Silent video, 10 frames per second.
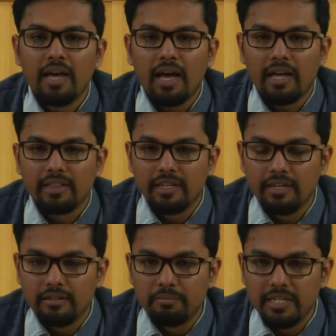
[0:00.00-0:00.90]
and
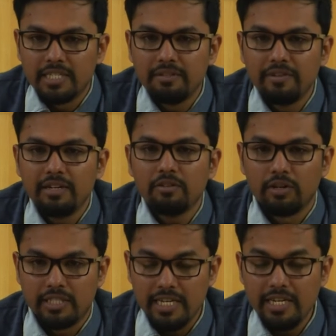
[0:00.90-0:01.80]
then perceiving
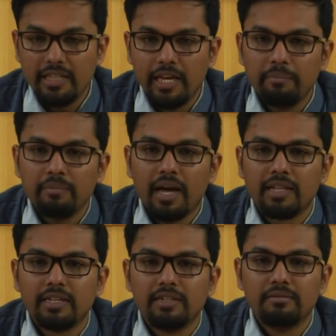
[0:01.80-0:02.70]
or seeing them
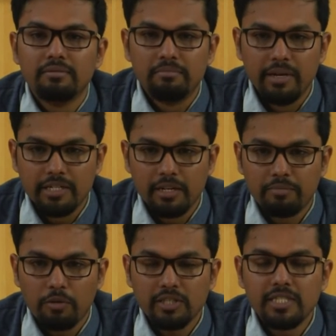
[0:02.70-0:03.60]
and then mental
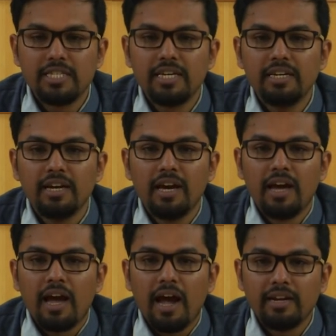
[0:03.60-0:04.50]
processing
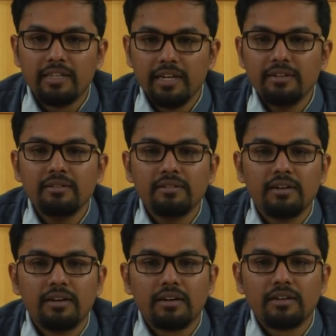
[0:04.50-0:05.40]
and then
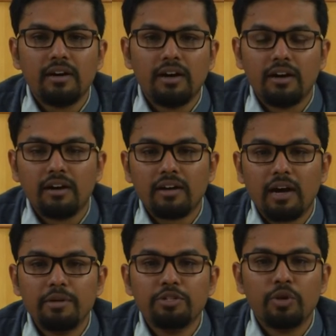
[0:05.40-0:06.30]
uh,
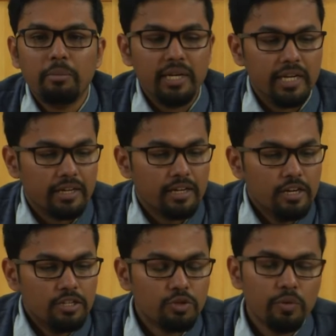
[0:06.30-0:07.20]
coming to a meaning.
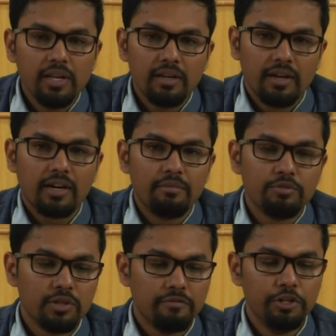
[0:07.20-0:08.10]
So, we will come
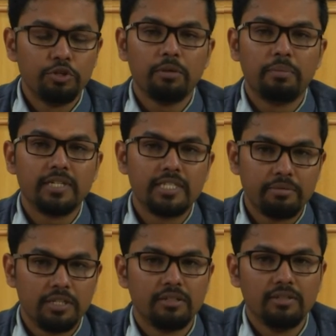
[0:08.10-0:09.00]
to the visual
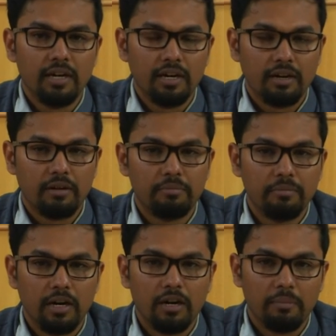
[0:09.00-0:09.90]
perception uh,
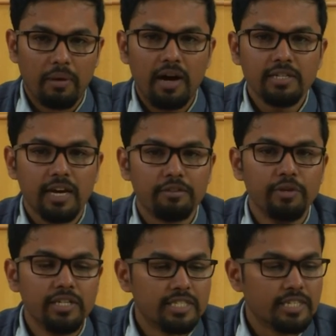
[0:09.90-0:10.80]
uh part and we
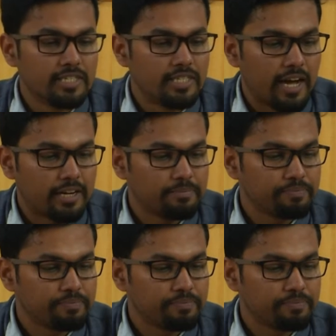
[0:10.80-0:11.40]
will discuss that.